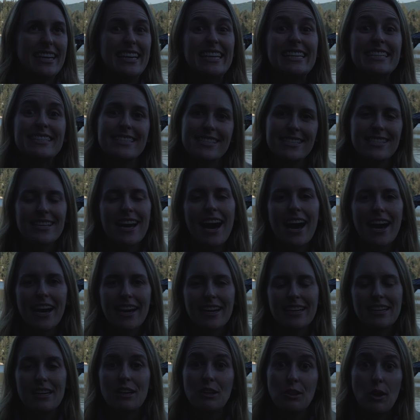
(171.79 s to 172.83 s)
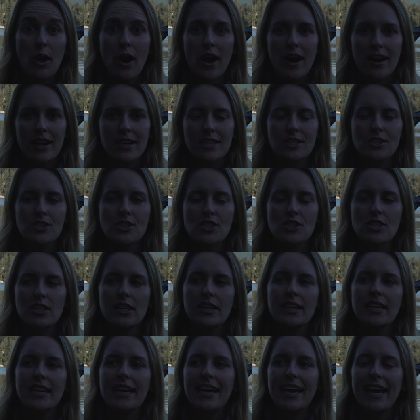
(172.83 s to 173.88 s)
inside a lodge
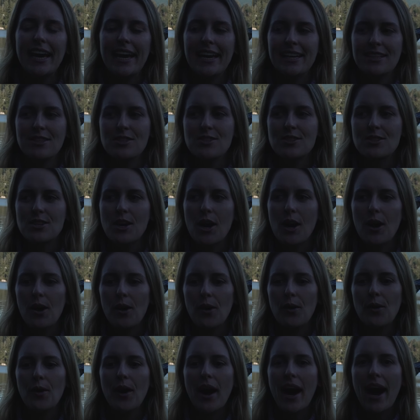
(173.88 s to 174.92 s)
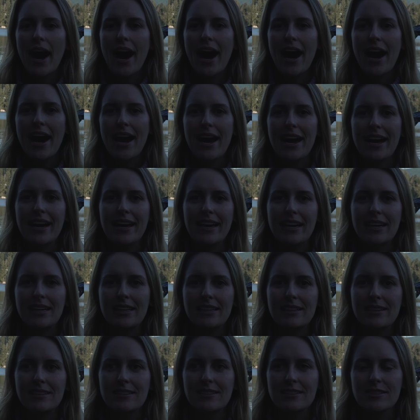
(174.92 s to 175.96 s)
and so
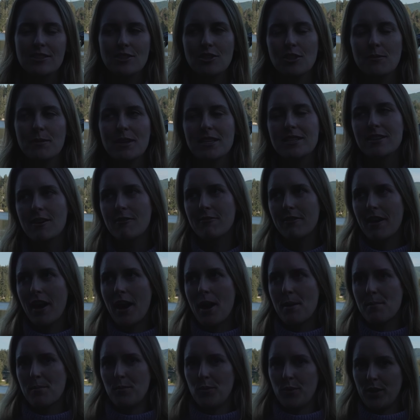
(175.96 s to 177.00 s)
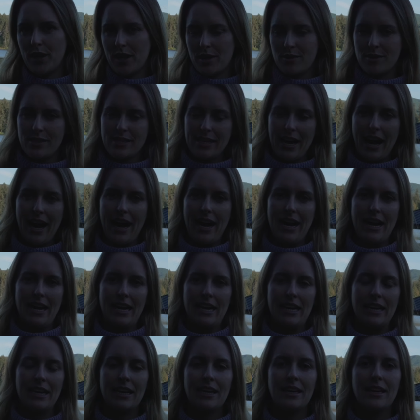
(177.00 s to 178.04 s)
I stood myself up, went
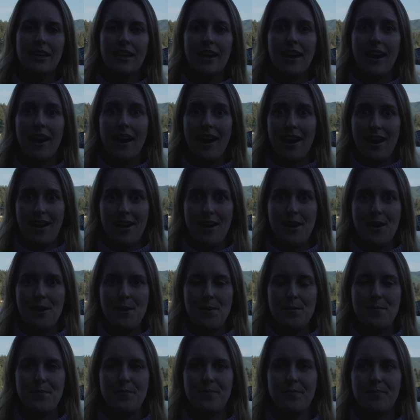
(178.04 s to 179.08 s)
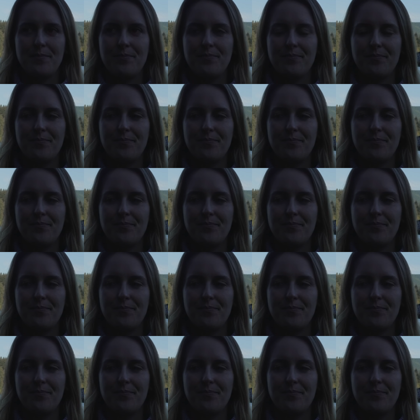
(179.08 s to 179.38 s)
outside, um,